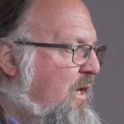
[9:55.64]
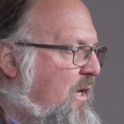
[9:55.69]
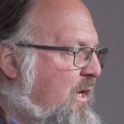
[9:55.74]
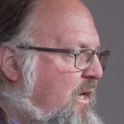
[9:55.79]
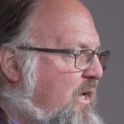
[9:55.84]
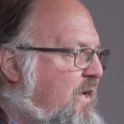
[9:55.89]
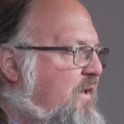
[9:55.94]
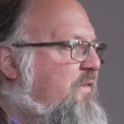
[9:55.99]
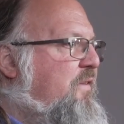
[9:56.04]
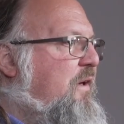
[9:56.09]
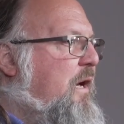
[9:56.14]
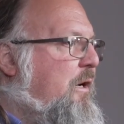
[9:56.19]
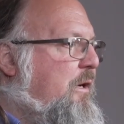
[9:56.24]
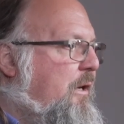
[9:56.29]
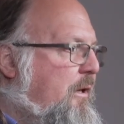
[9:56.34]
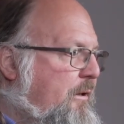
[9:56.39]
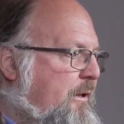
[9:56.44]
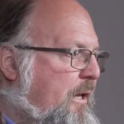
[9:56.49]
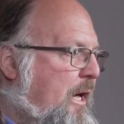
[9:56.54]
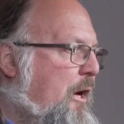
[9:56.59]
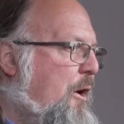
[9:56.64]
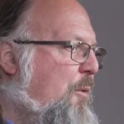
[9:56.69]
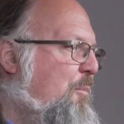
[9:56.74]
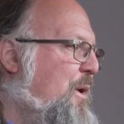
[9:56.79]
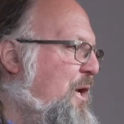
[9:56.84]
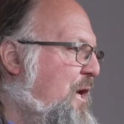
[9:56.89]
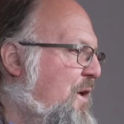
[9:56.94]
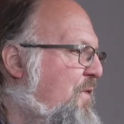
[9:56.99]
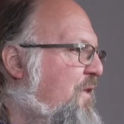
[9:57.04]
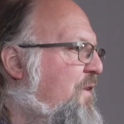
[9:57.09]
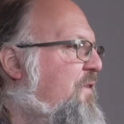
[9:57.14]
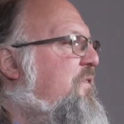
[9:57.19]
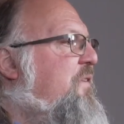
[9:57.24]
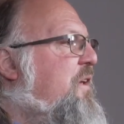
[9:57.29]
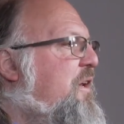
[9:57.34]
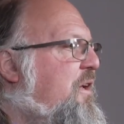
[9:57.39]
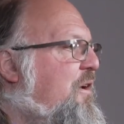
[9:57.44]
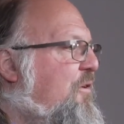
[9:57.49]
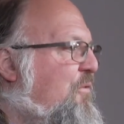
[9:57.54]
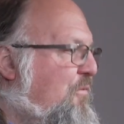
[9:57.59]
is a club in the
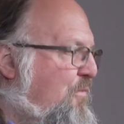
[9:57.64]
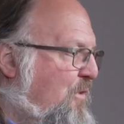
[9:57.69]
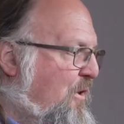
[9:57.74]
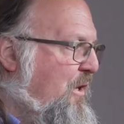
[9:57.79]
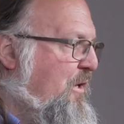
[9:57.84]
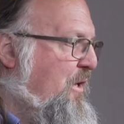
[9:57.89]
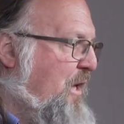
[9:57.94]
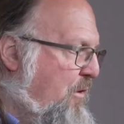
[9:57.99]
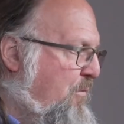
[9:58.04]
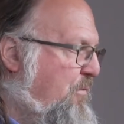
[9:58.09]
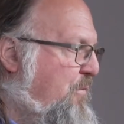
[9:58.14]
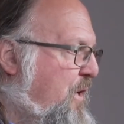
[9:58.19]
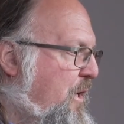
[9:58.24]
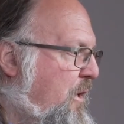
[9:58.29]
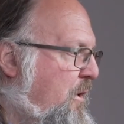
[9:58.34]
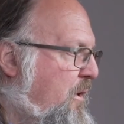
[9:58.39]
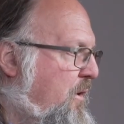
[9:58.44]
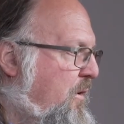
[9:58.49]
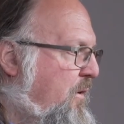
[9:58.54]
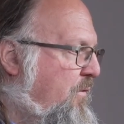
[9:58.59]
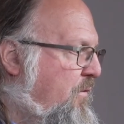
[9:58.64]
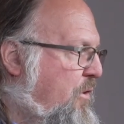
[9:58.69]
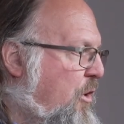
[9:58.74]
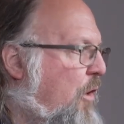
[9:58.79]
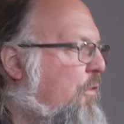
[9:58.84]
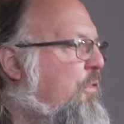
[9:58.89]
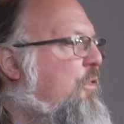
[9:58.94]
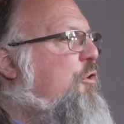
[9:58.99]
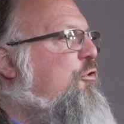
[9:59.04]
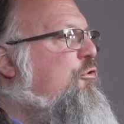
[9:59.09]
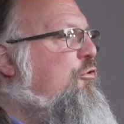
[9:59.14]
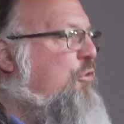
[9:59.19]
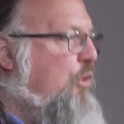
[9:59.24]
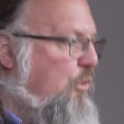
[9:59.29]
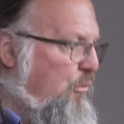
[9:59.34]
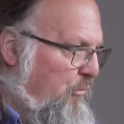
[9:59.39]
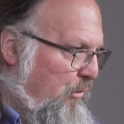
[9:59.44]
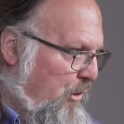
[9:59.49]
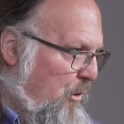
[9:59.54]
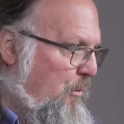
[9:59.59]
city of Philadelphia. It's called the
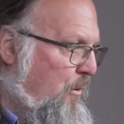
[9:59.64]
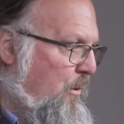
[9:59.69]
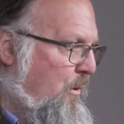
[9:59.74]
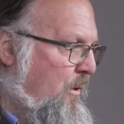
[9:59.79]
Junto.